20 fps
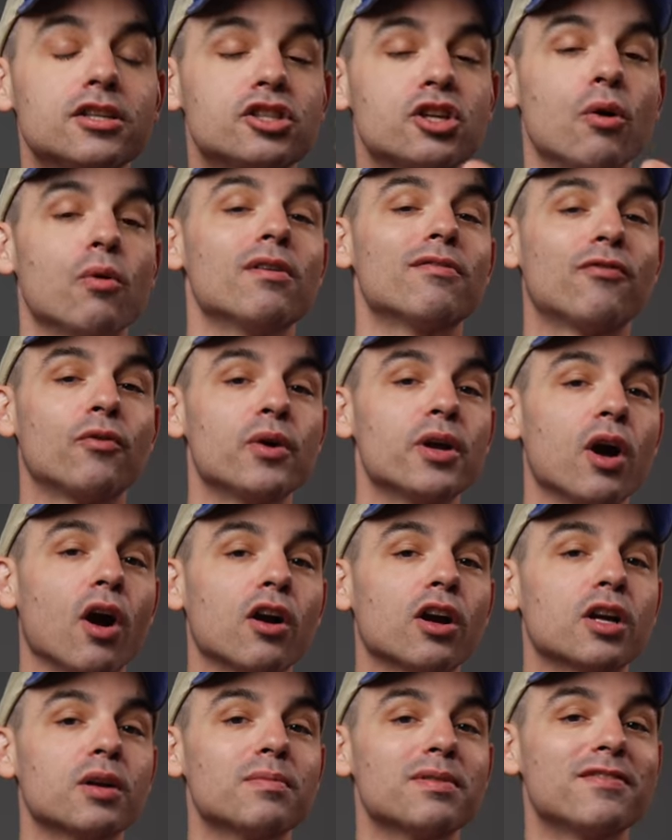So if we are
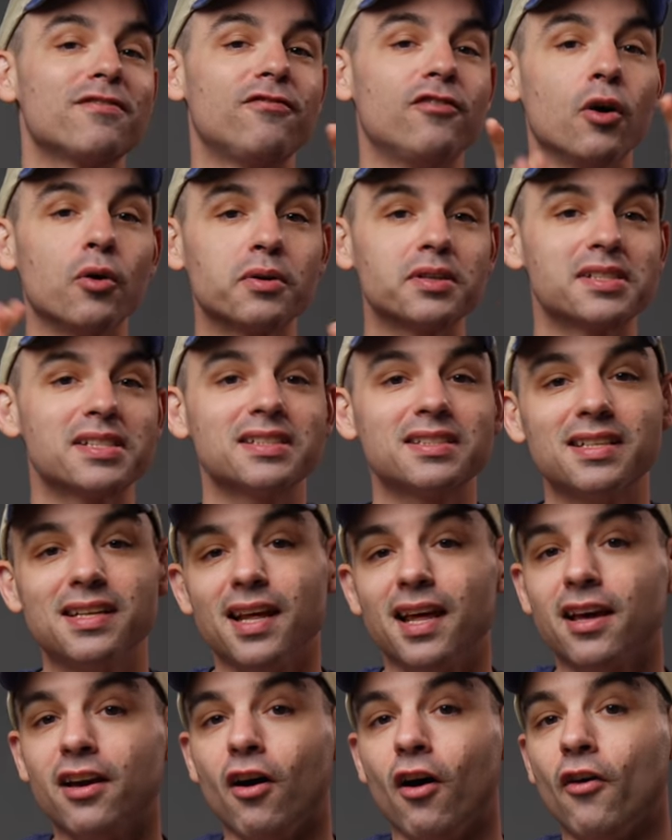gonna be focusing
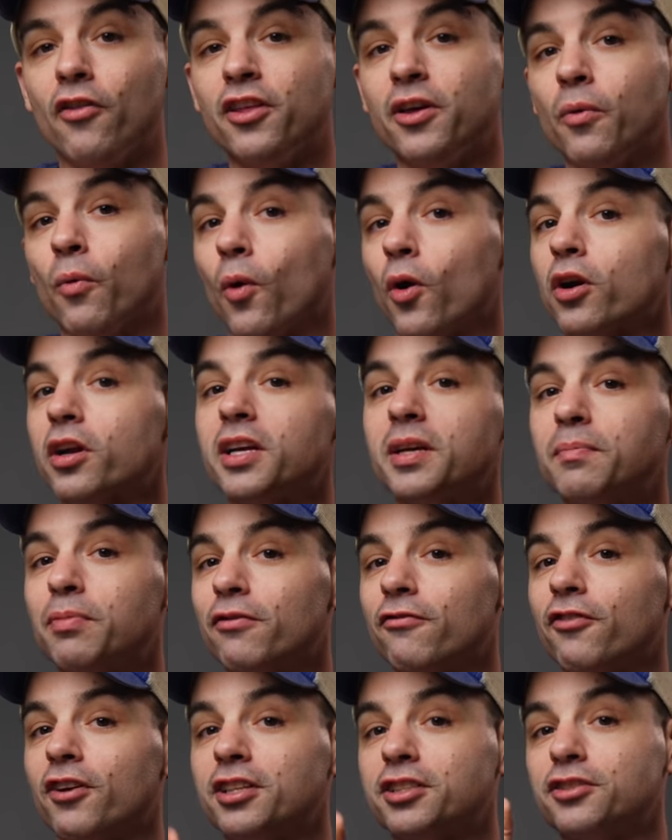today on the working
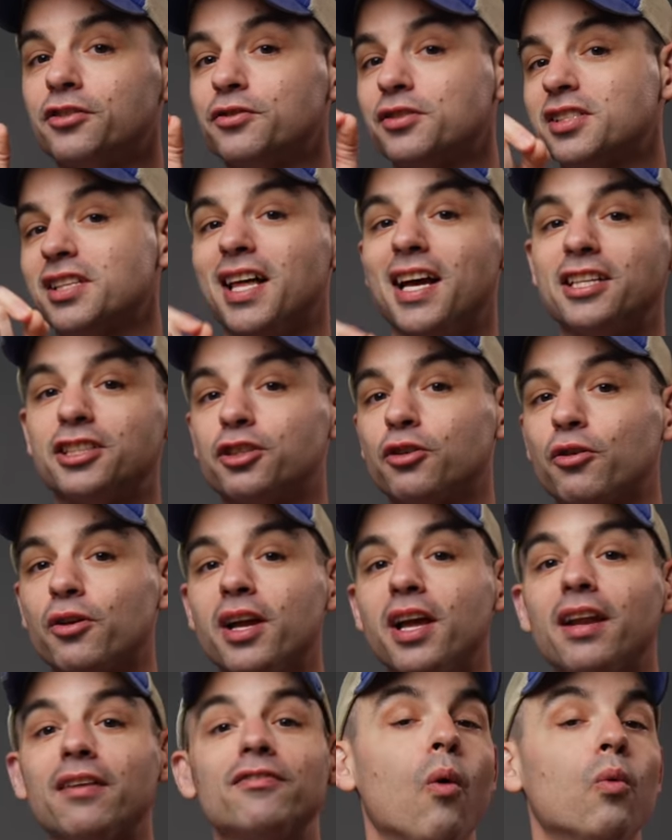professional slash
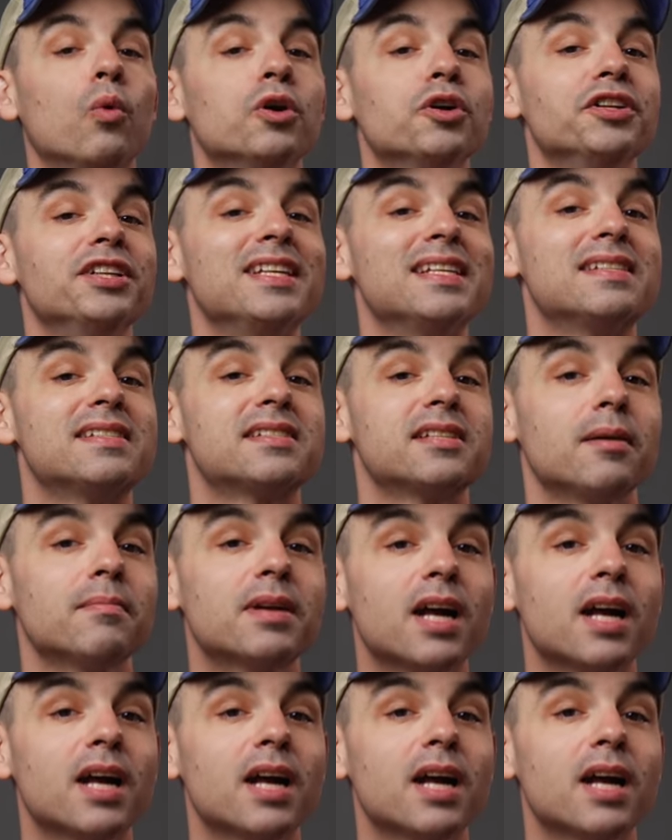creative, we'll need some